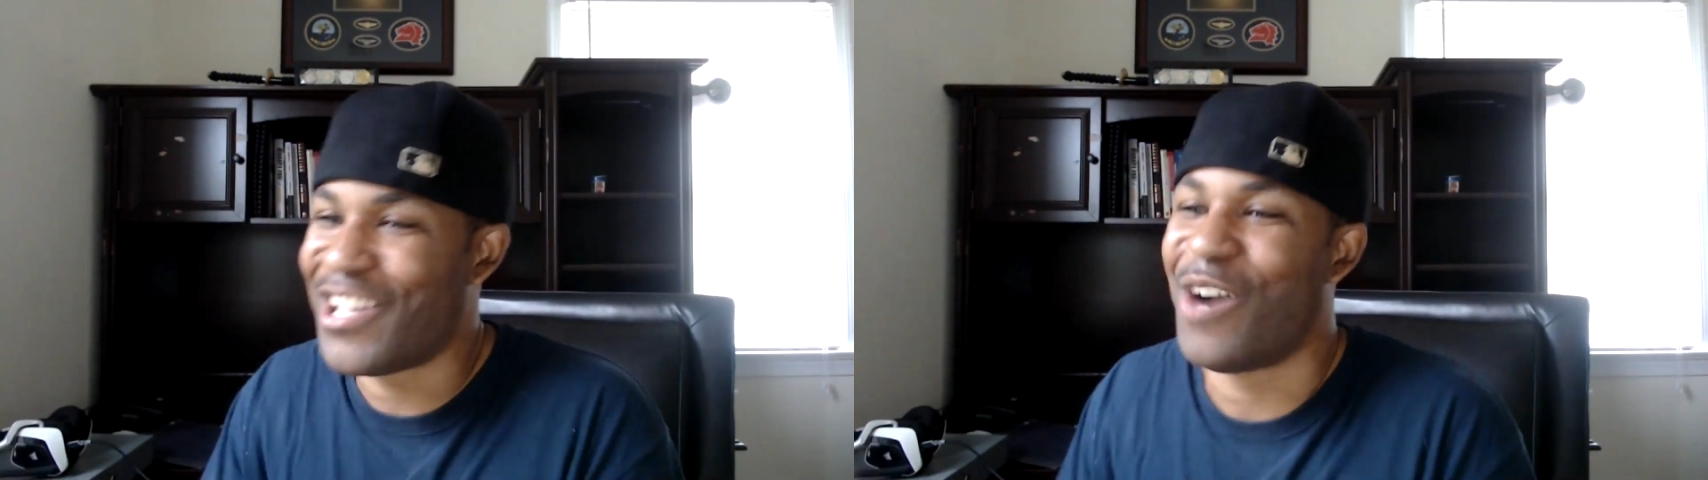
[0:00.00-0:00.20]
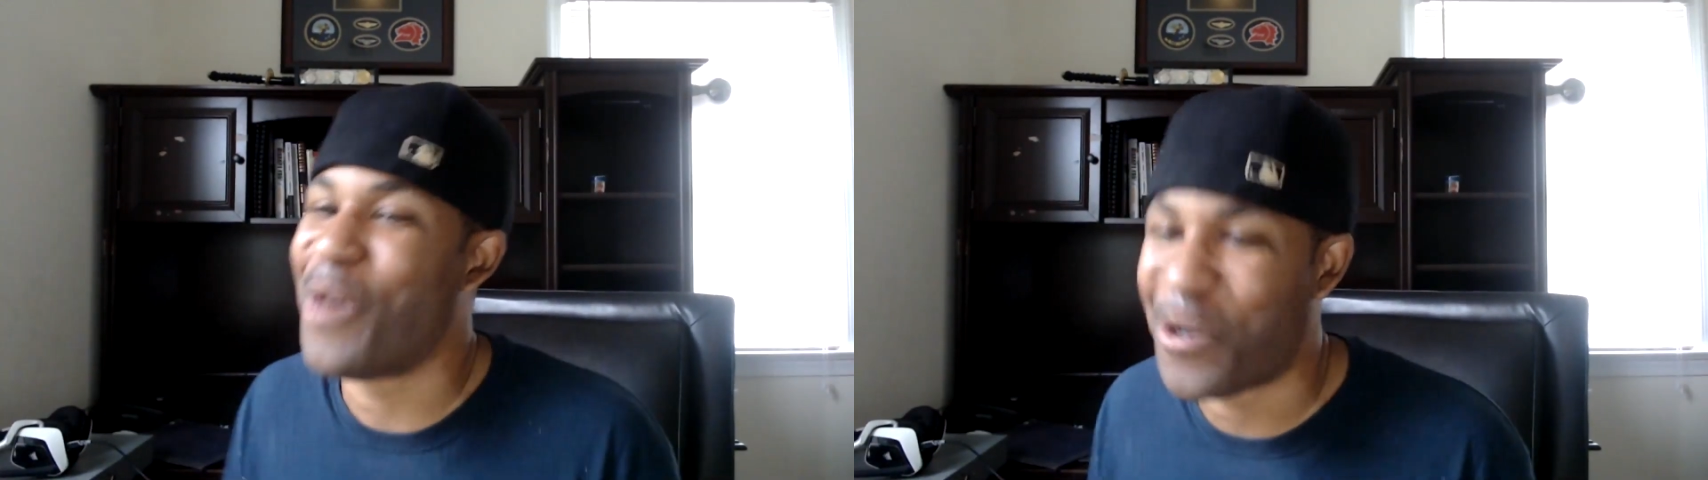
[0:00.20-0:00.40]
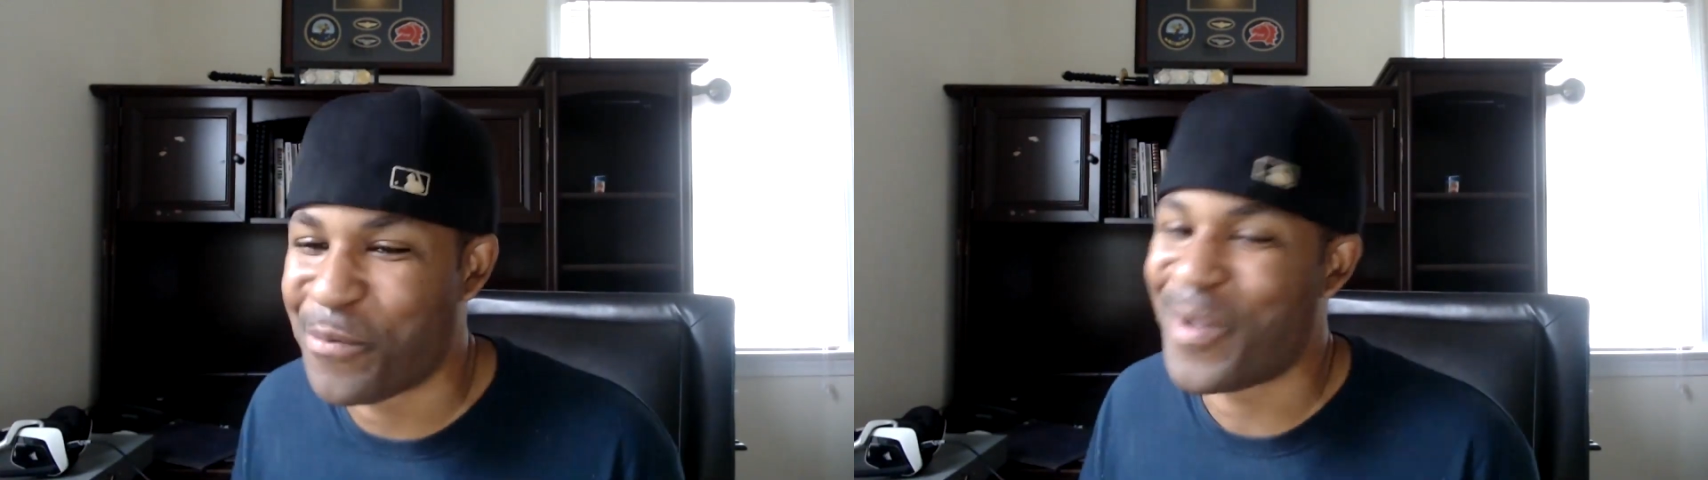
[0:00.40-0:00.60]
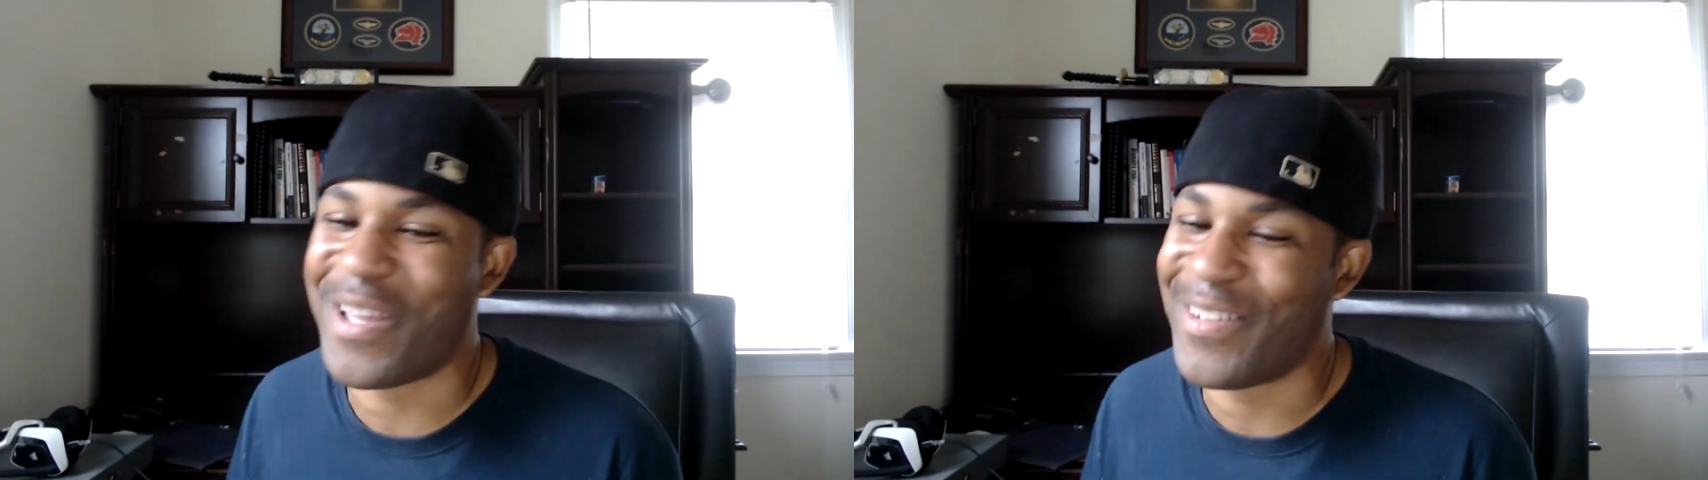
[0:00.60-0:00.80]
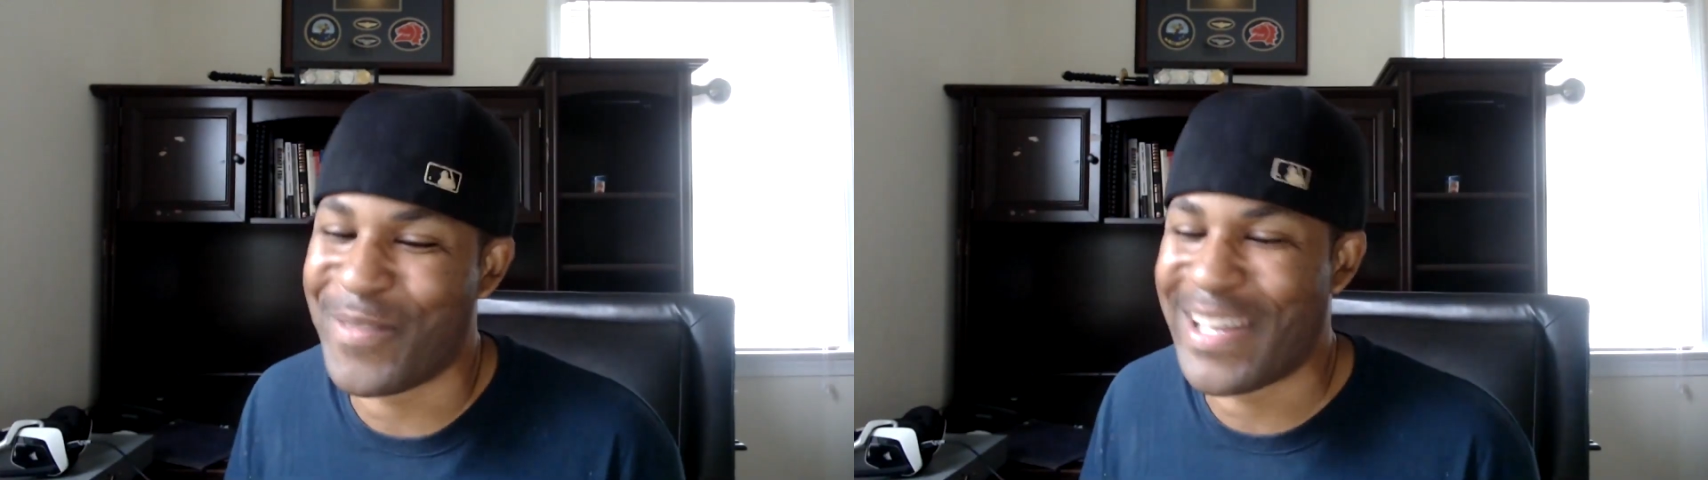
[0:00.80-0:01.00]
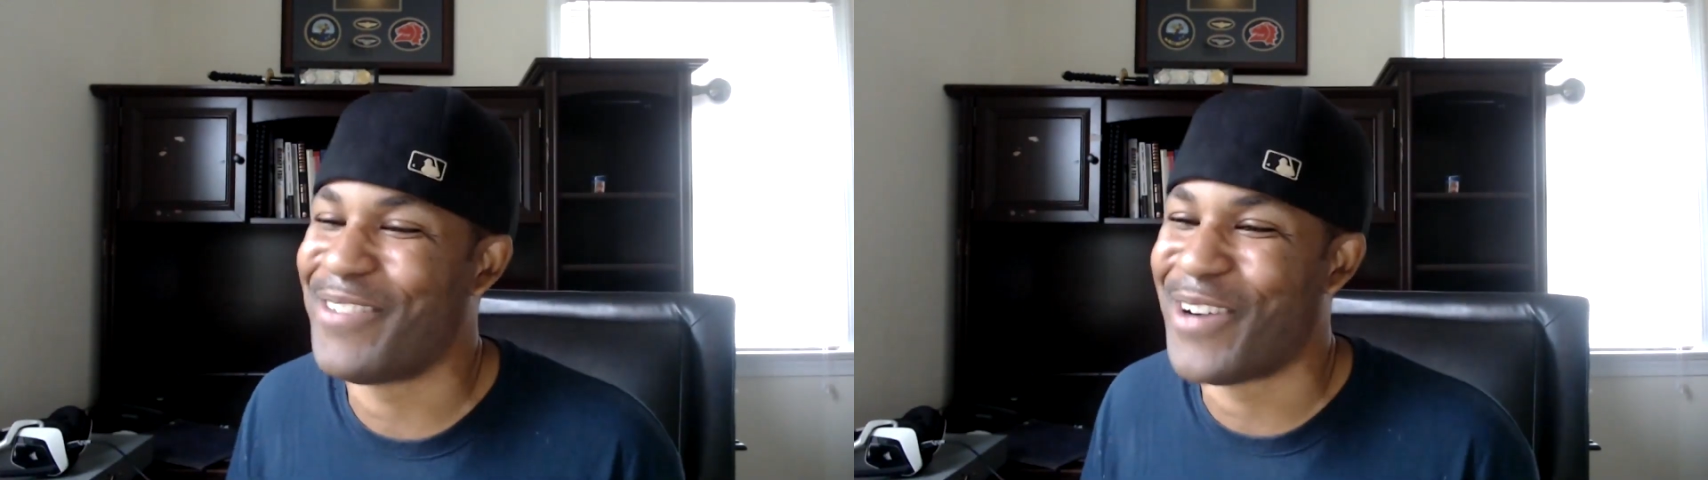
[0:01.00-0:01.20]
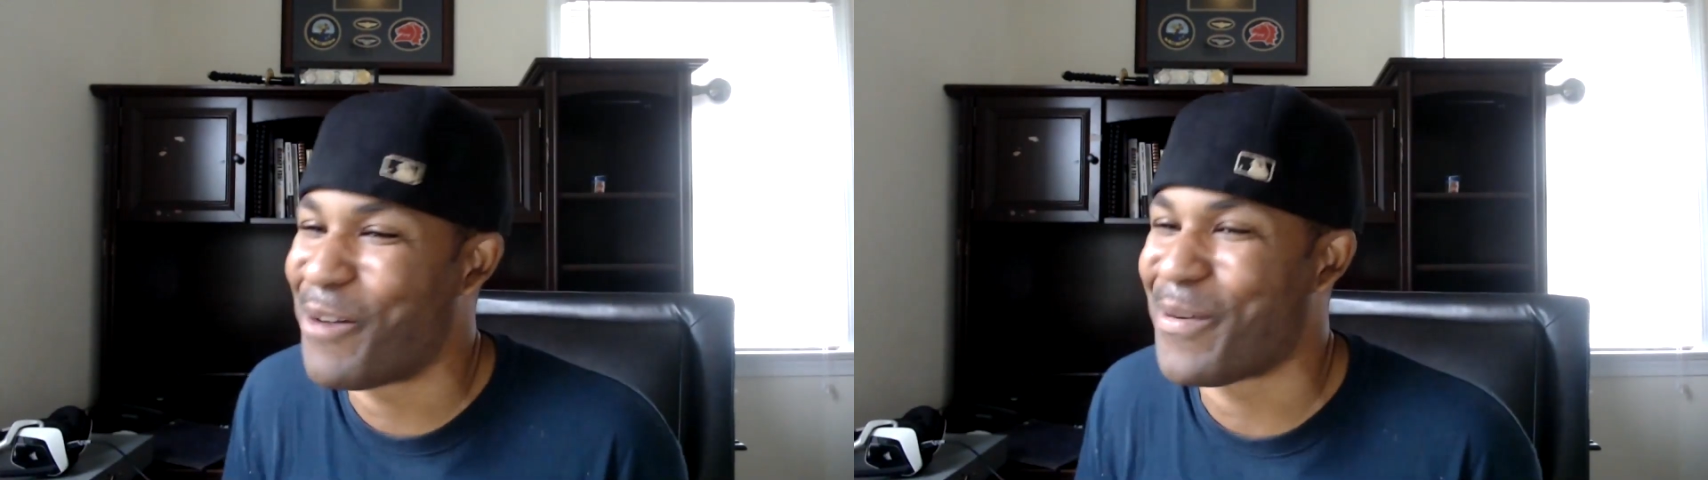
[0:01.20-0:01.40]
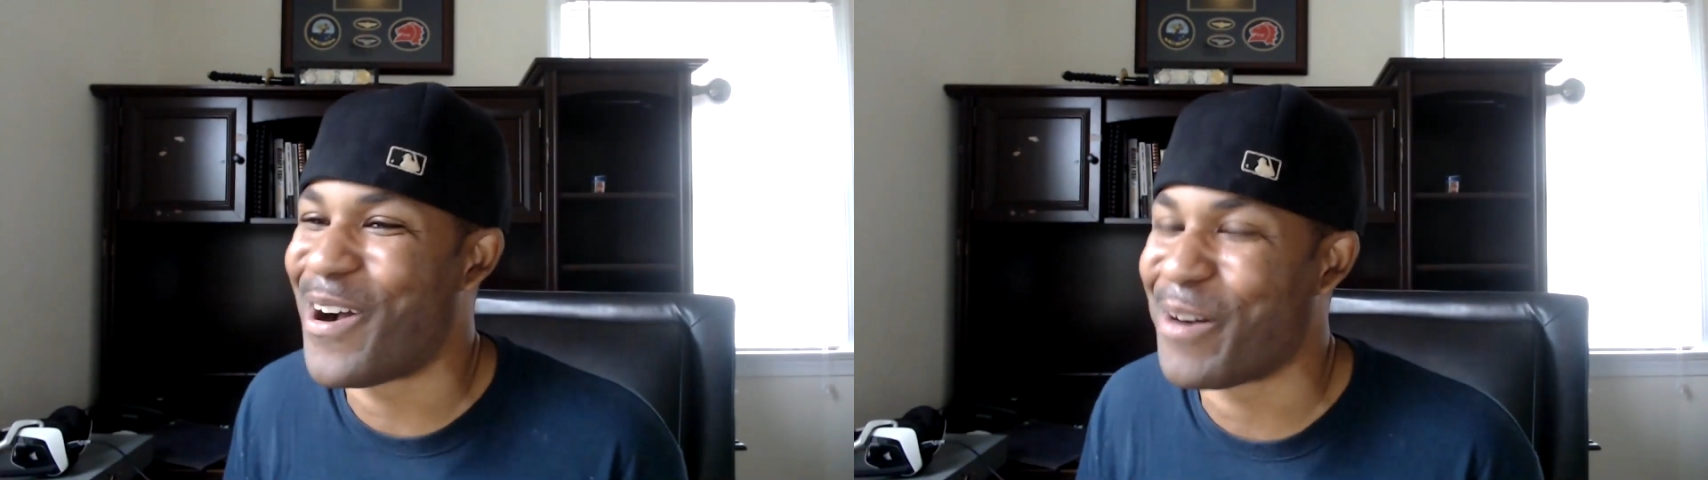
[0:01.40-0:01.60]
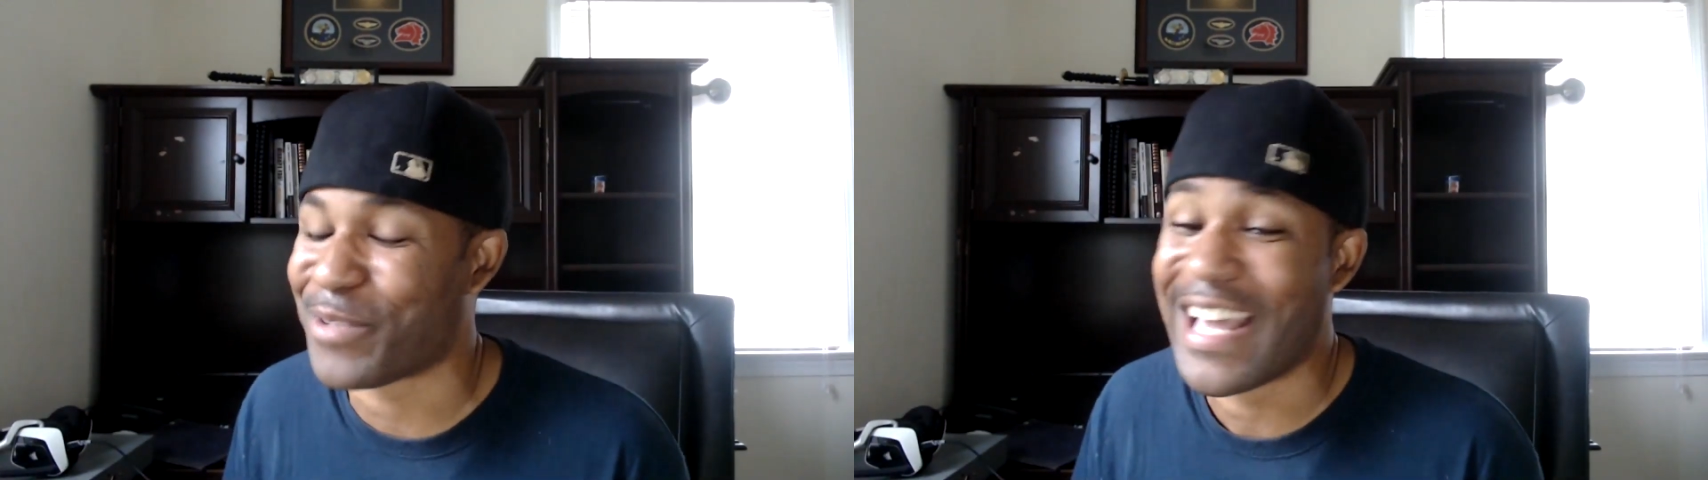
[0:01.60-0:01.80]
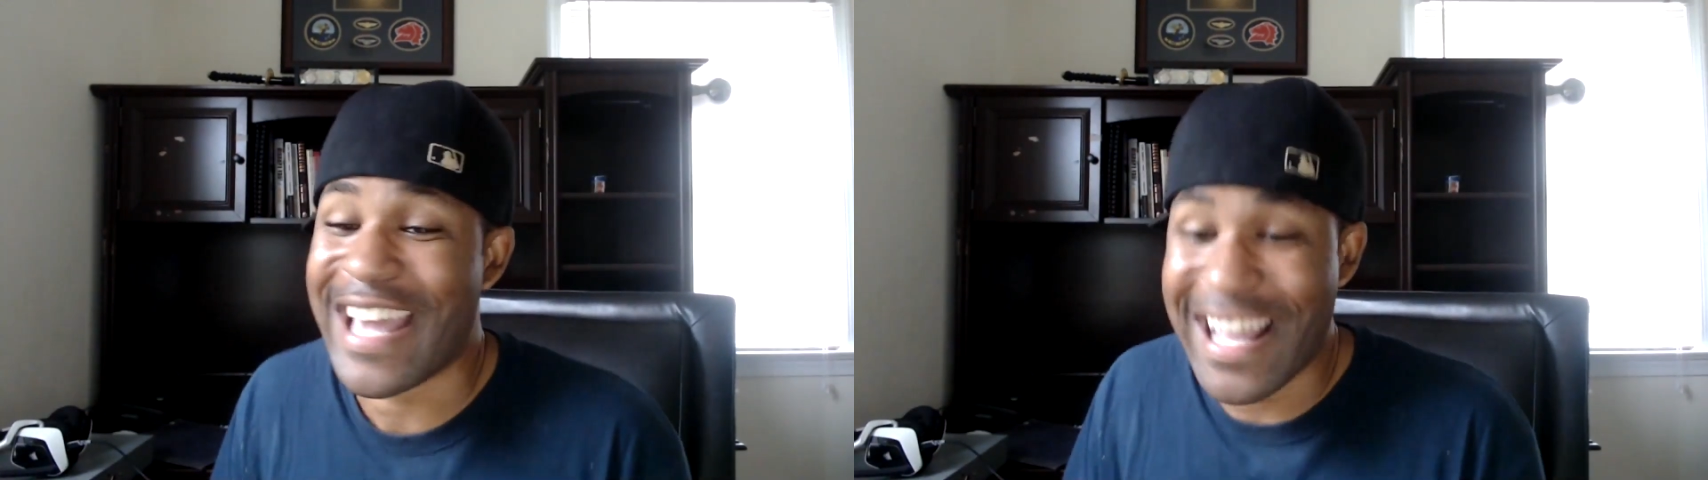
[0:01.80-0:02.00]
and y'all welcome him in with open
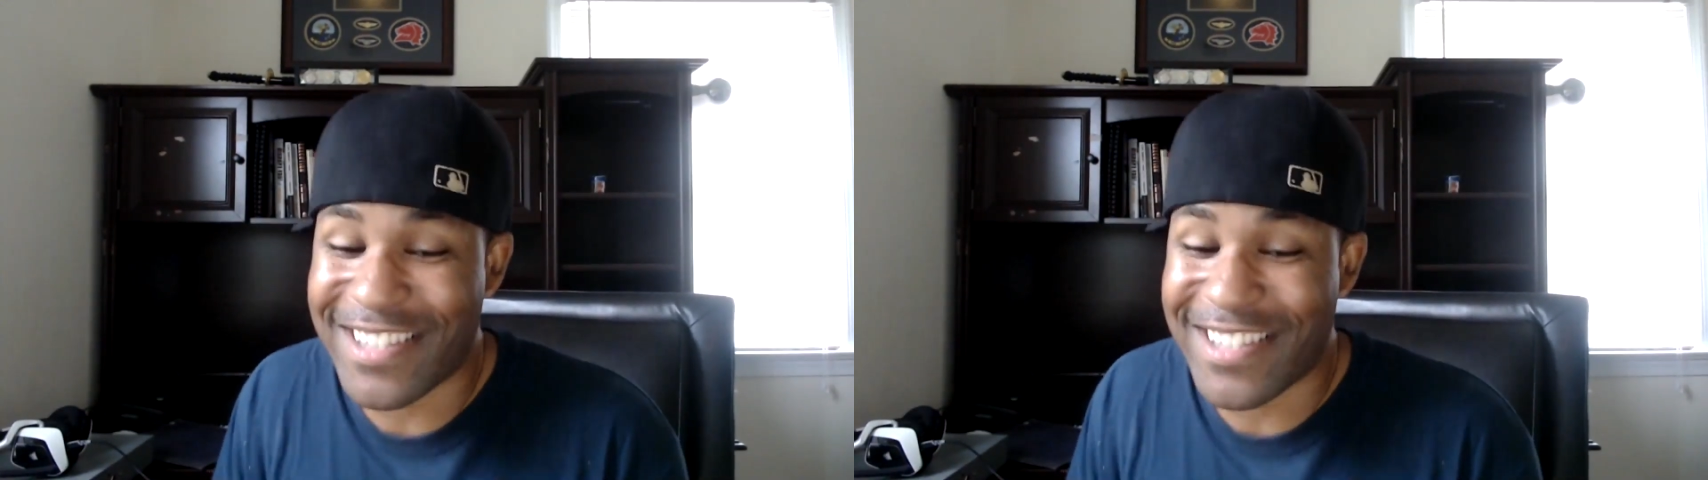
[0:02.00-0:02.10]
arms.